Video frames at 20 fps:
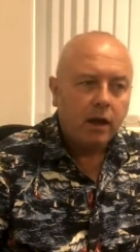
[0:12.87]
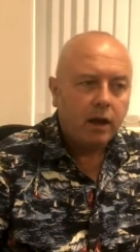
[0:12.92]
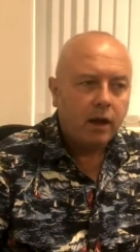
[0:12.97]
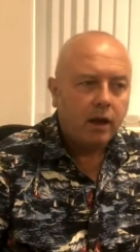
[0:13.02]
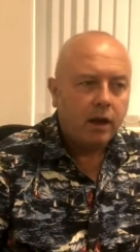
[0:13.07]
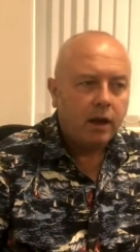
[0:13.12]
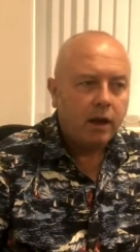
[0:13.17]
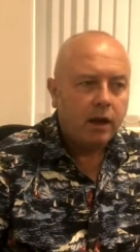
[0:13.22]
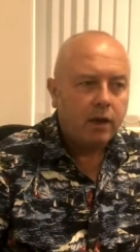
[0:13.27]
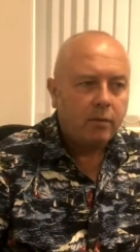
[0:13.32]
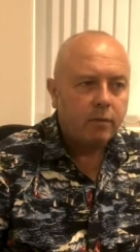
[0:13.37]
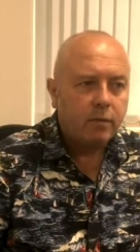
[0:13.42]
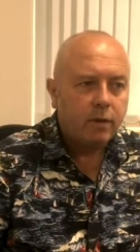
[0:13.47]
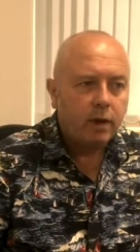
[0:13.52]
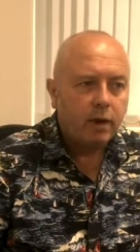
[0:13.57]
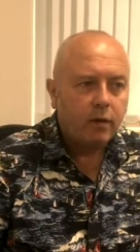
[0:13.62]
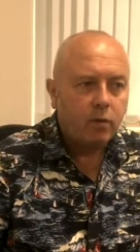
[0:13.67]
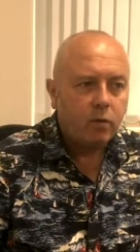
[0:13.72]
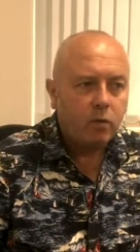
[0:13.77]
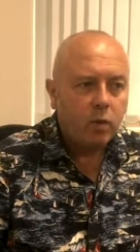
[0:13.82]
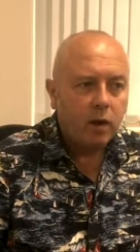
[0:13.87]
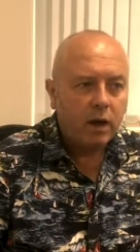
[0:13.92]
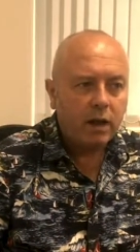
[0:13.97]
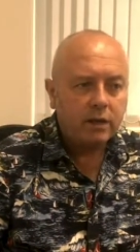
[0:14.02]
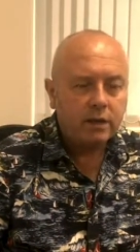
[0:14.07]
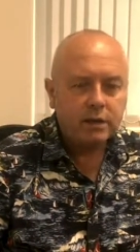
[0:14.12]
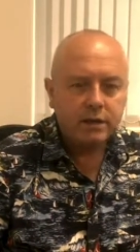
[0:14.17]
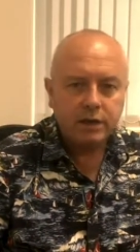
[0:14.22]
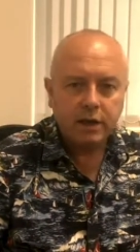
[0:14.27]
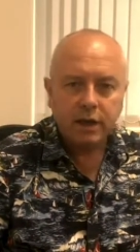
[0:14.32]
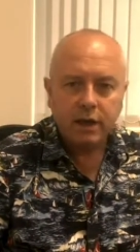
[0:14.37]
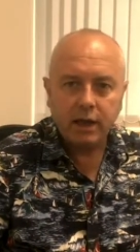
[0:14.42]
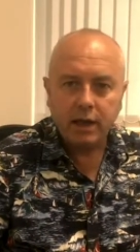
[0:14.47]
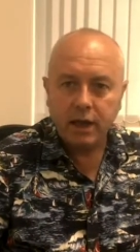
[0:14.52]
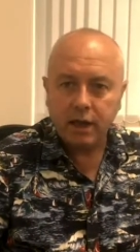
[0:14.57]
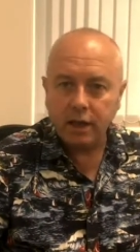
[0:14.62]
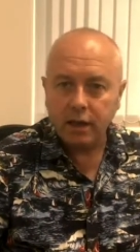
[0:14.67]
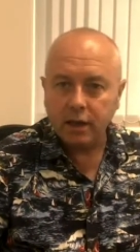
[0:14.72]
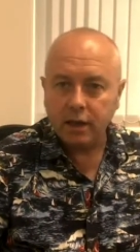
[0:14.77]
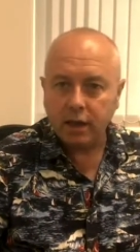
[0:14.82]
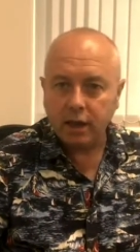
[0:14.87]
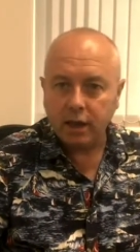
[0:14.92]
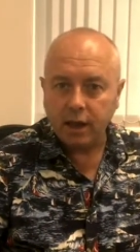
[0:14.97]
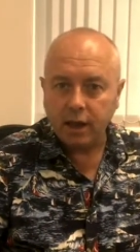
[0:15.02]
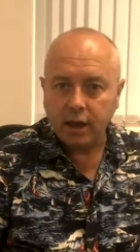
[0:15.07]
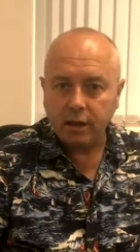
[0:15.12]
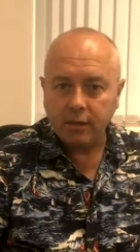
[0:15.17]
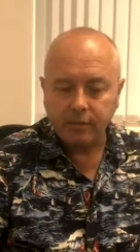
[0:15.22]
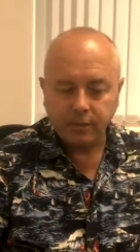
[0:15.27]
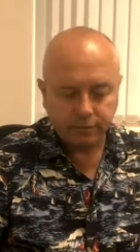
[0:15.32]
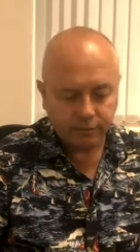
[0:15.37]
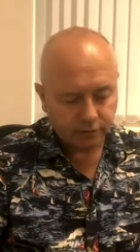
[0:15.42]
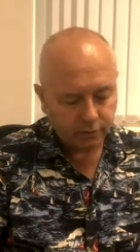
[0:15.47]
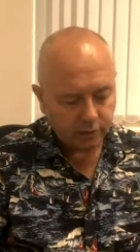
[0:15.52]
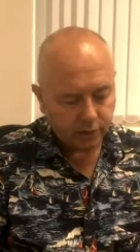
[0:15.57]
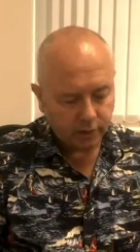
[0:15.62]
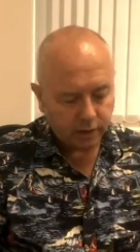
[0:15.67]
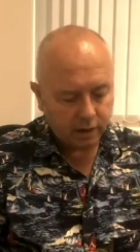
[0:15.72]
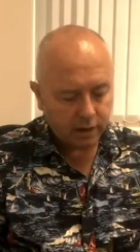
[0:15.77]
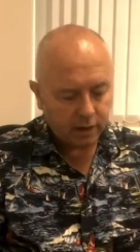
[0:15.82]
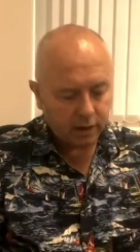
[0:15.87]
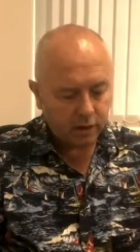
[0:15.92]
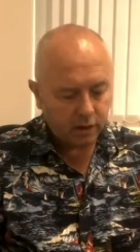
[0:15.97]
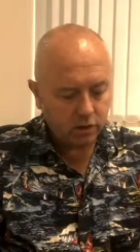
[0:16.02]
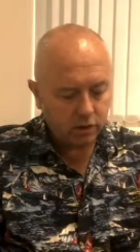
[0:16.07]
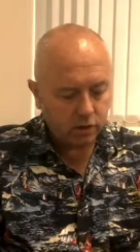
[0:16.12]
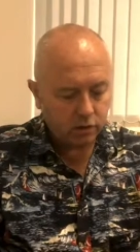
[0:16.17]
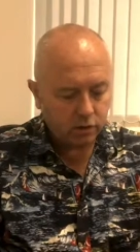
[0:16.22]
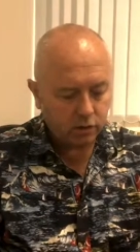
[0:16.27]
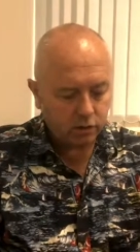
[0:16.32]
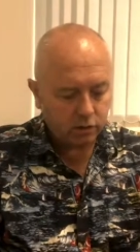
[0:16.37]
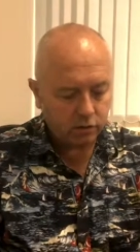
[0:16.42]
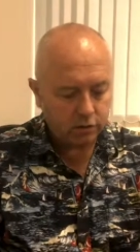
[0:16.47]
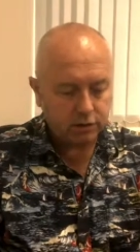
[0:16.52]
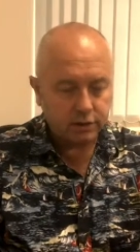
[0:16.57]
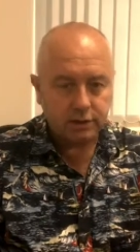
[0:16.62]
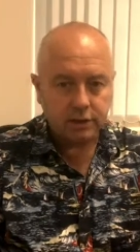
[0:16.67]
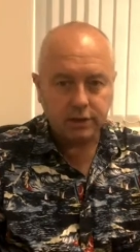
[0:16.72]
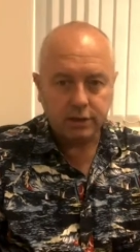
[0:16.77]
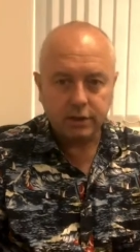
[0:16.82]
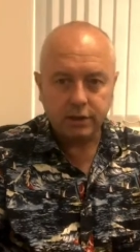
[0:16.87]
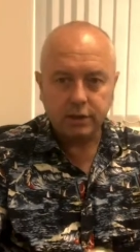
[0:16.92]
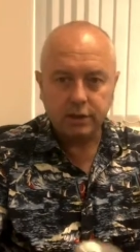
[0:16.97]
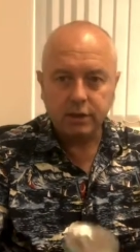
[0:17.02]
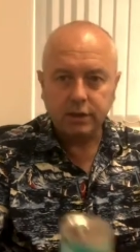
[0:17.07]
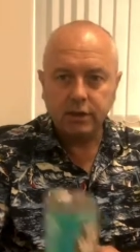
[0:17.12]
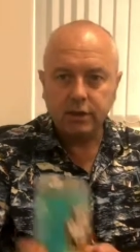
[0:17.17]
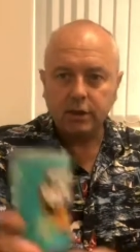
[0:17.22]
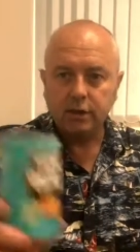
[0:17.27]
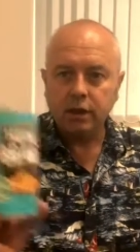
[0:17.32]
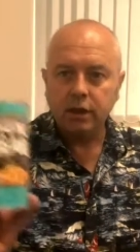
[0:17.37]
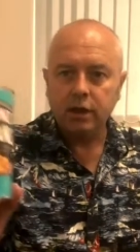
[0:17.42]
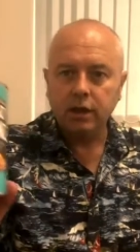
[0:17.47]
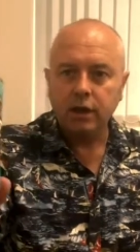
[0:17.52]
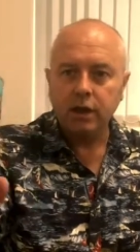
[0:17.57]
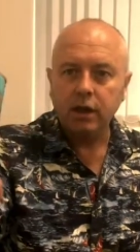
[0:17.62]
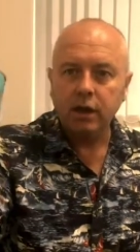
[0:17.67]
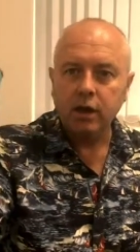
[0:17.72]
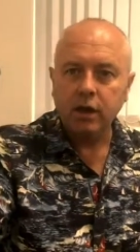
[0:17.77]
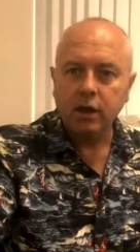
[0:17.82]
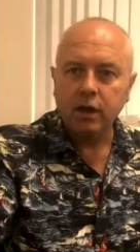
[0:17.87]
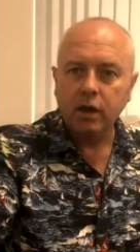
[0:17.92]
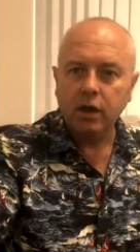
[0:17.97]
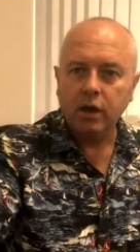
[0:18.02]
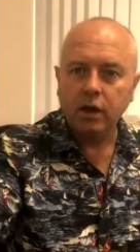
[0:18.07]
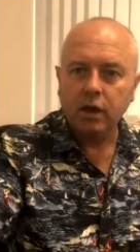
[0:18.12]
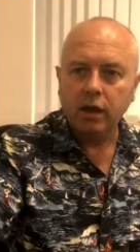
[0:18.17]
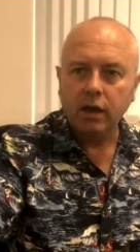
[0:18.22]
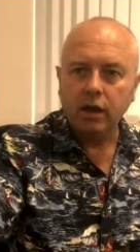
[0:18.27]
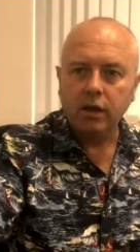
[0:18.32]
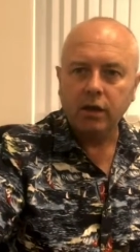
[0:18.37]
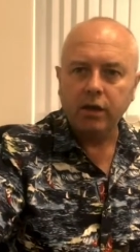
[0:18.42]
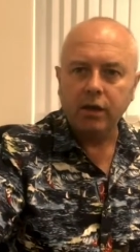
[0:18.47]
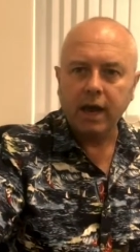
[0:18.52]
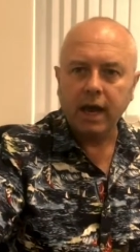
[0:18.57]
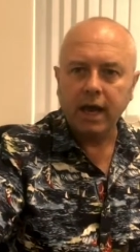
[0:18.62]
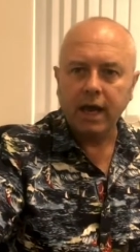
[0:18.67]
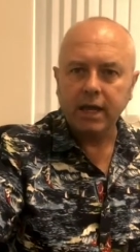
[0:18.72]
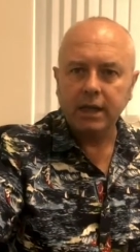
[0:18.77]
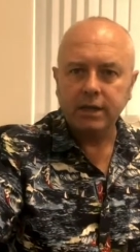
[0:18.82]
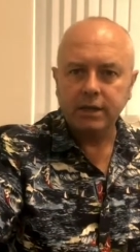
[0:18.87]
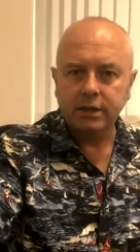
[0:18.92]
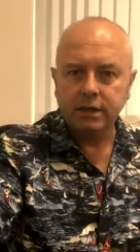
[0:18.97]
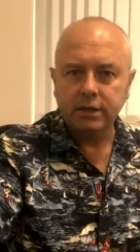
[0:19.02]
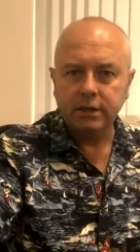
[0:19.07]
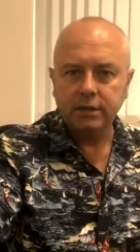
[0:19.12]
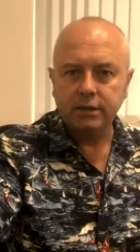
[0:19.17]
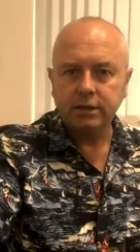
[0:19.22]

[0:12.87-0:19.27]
And whilst in there, I noticed that